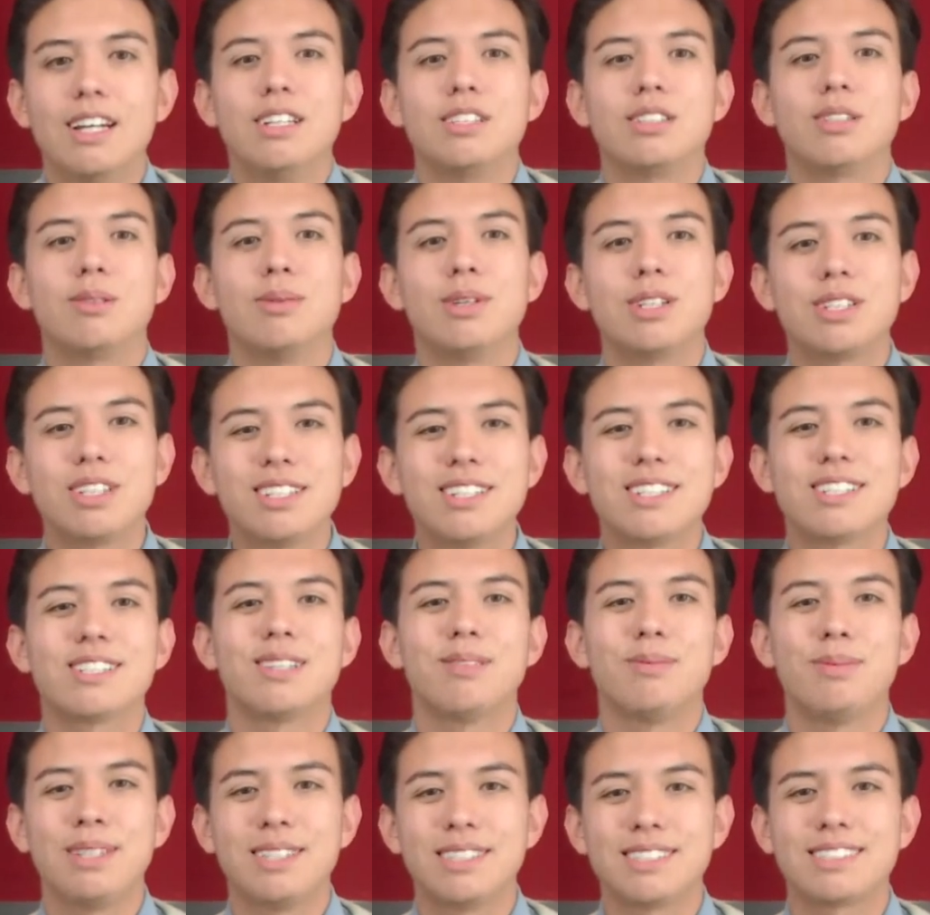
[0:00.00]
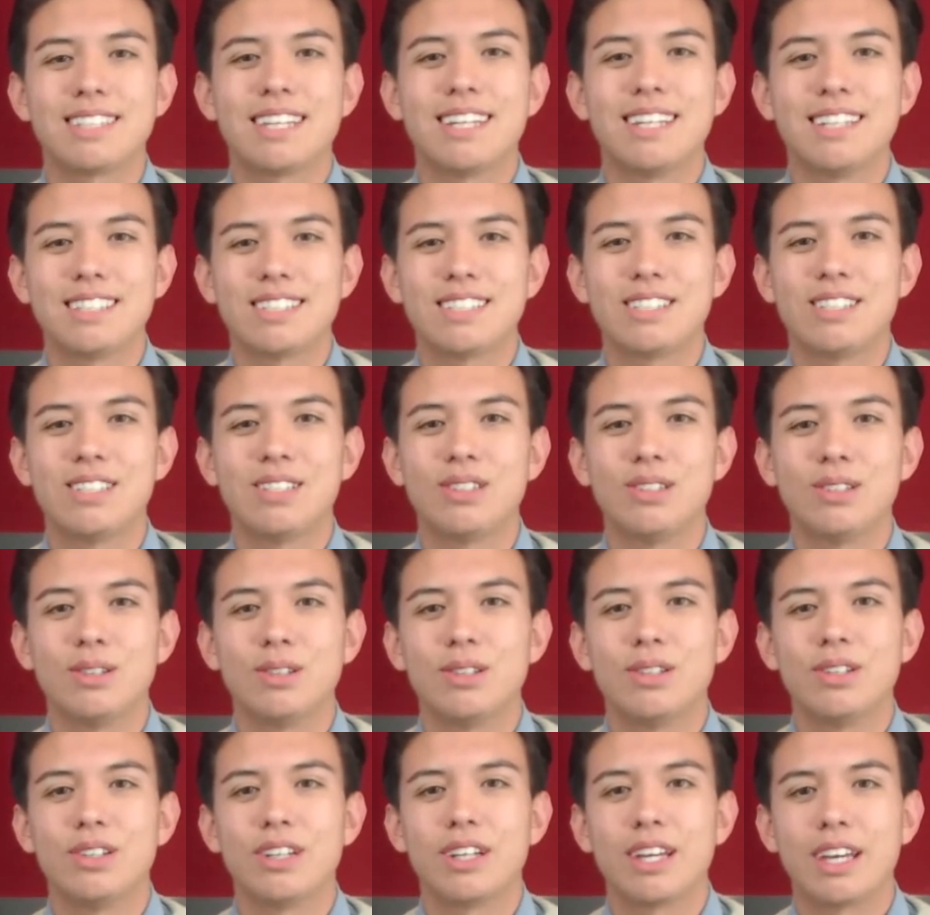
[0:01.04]
Submissions should be sent
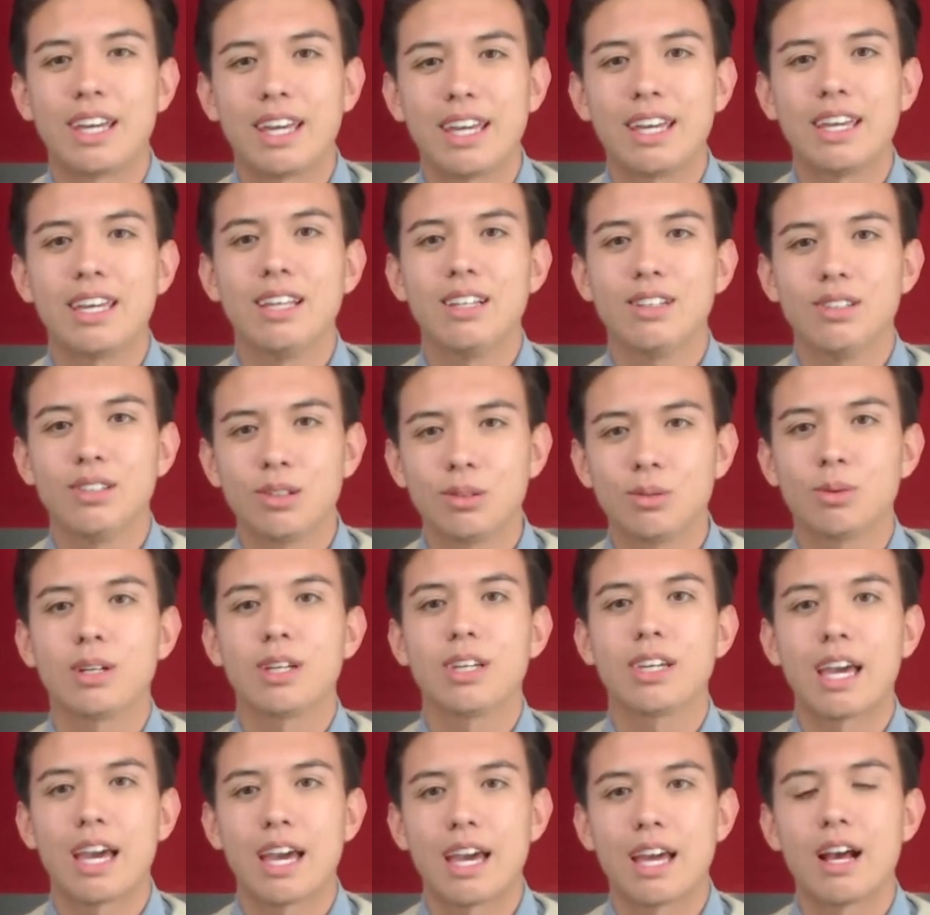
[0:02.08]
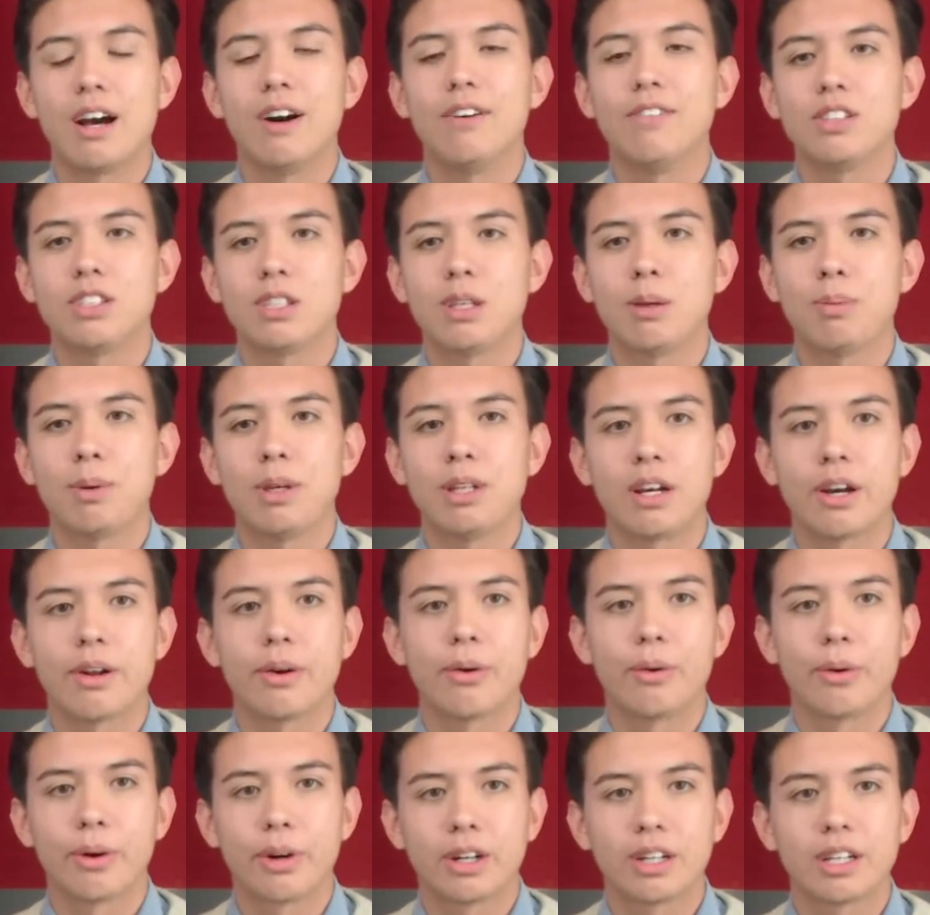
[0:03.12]
to a ludwig at
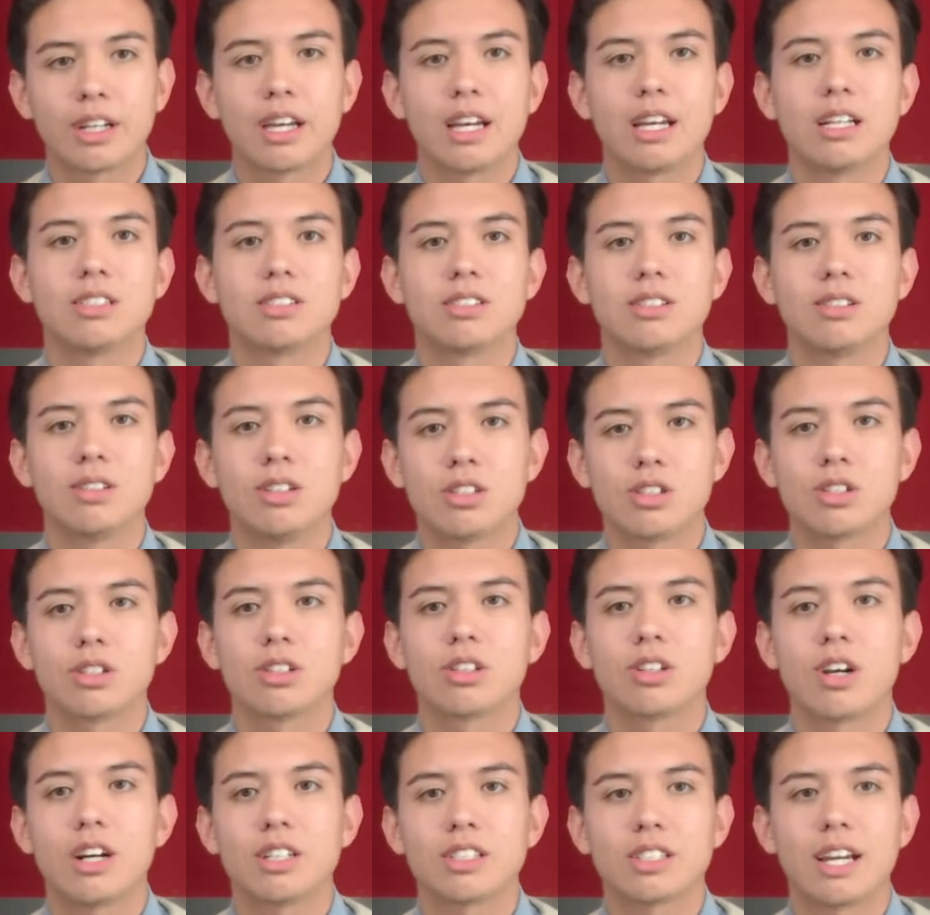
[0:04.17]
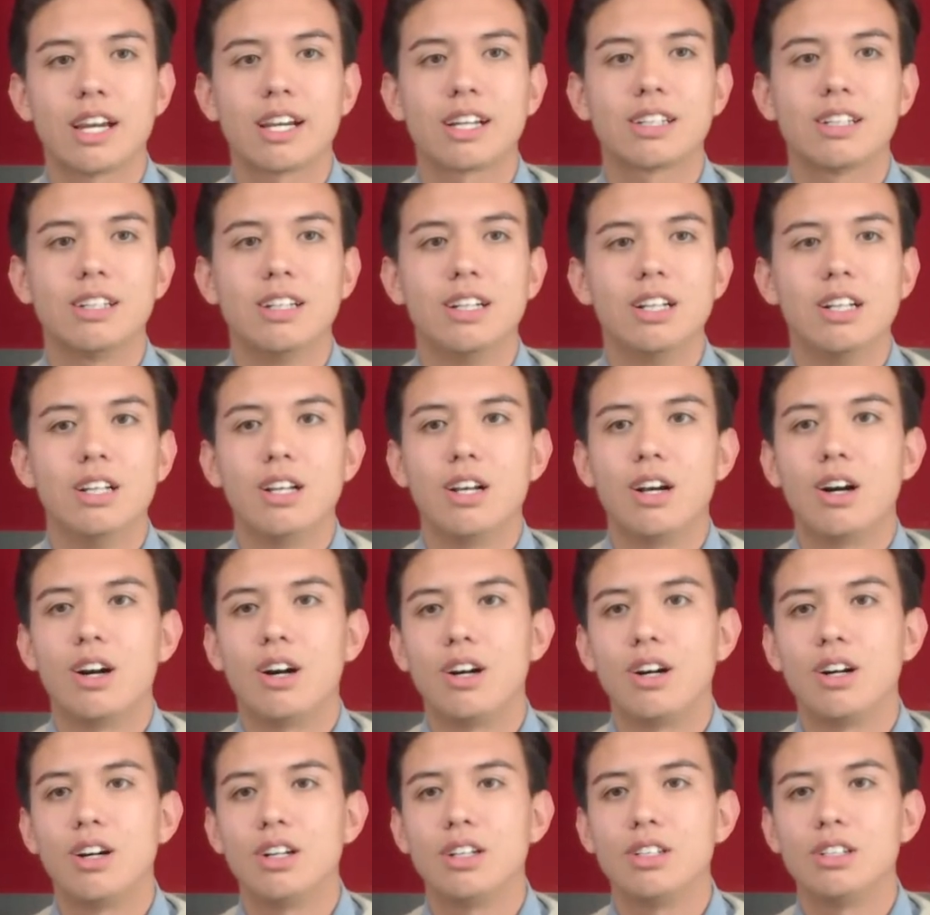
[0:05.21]
lvcp.org, and students should contact
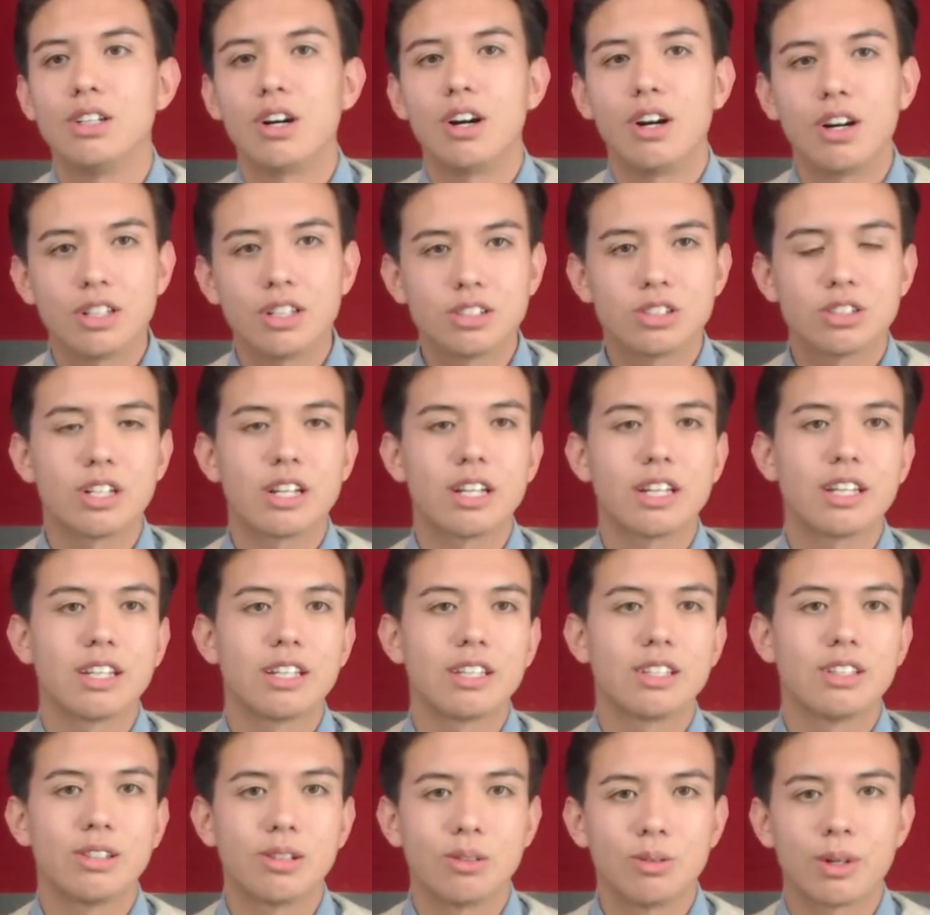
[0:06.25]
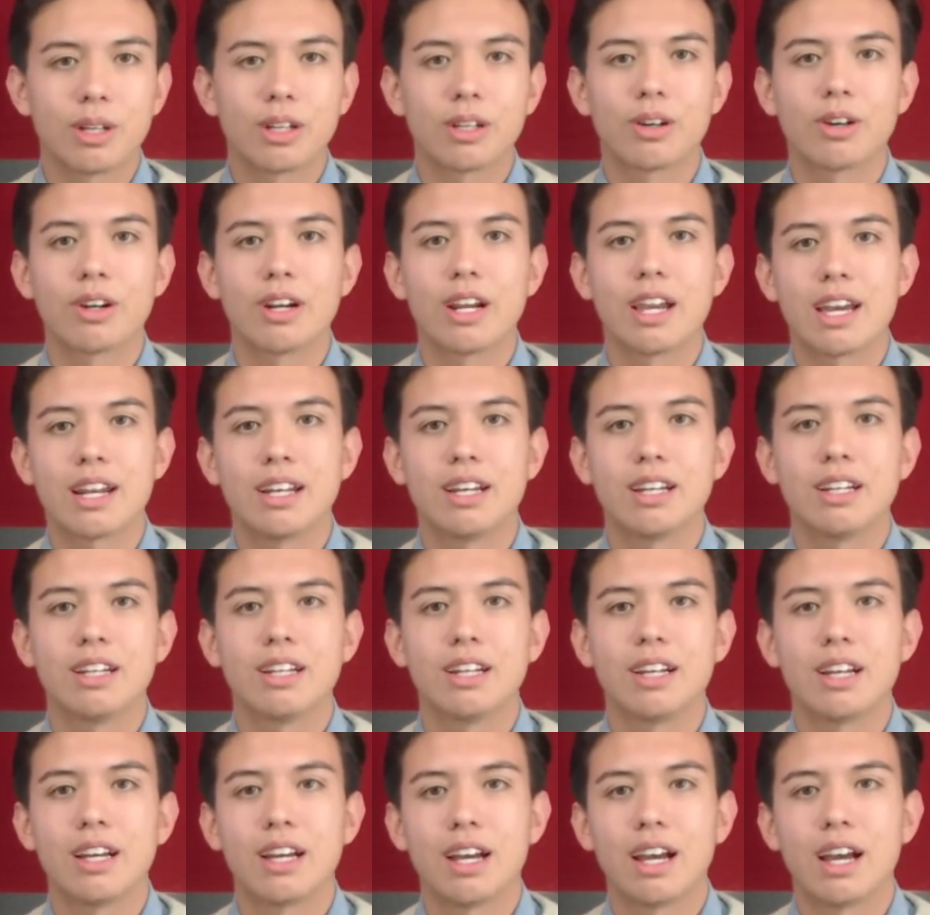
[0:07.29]
uh, Andre Ludwig or
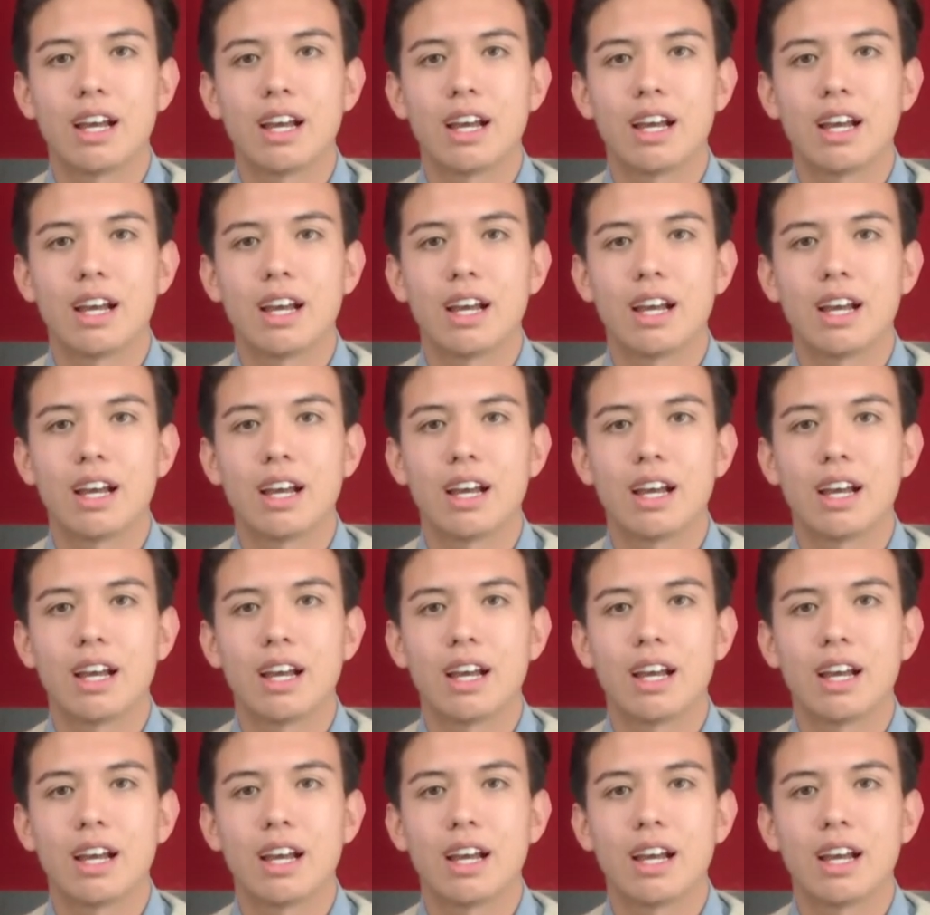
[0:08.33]
Hannah